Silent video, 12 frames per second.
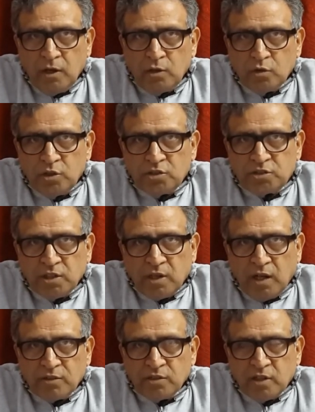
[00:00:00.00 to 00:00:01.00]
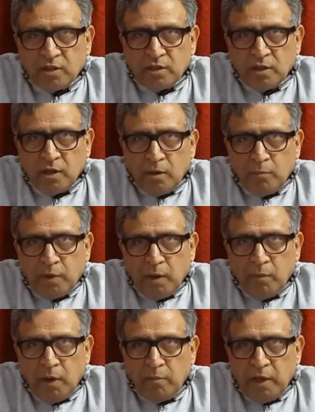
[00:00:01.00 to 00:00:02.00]
Yudhishthir answered,
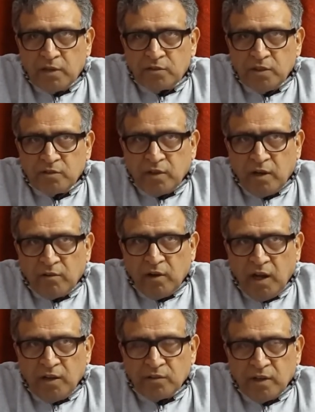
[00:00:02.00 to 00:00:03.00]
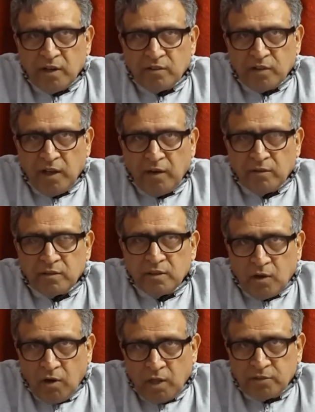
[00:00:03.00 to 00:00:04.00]
Brahma makes the sun rise and ascend.
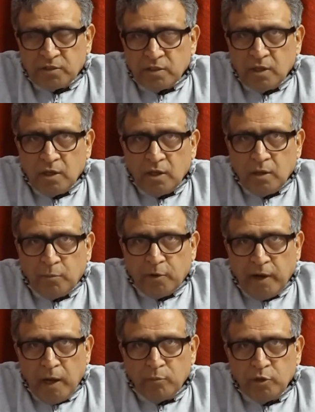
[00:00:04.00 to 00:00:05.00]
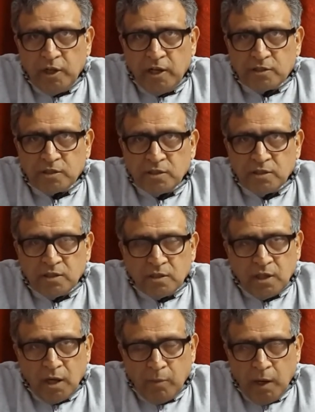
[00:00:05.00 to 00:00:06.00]
The gods perambulate
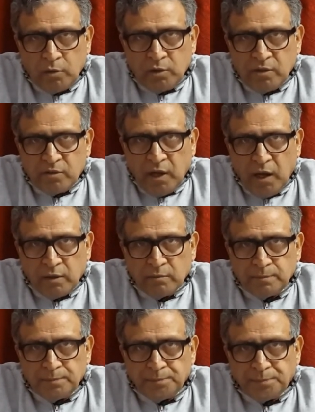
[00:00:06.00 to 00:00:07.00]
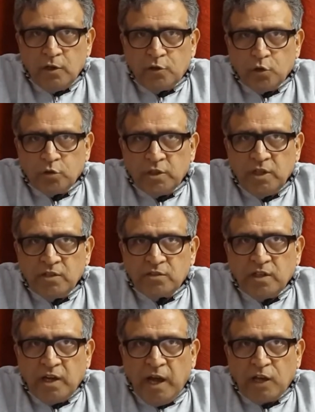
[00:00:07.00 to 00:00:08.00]
about the sun. Truth is
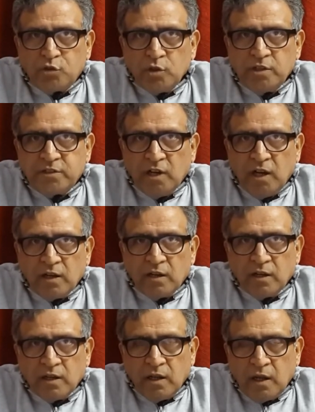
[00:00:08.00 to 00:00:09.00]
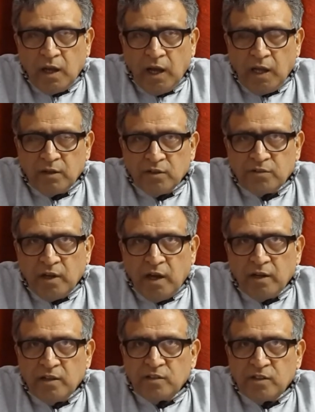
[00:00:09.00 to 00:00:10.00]
the actual sun, and the
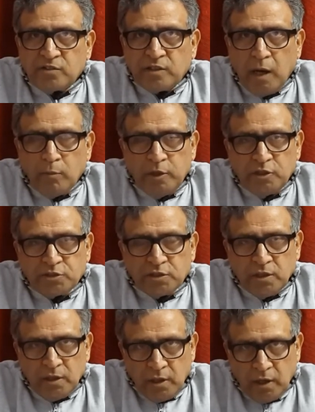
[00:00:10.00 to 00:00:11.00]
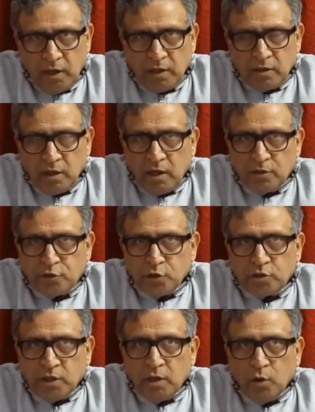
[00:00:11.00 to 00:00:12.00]
sun is established in
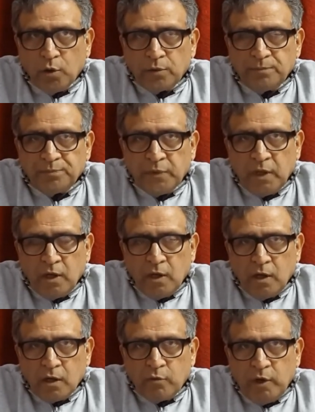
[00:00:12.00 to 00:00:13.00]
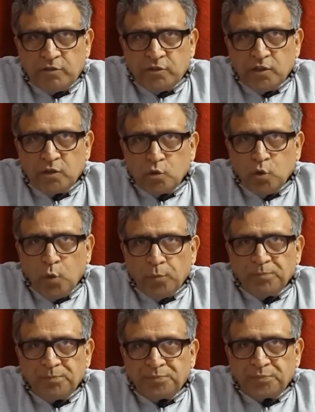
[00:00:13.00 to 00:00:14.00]
truth alone. Question 2.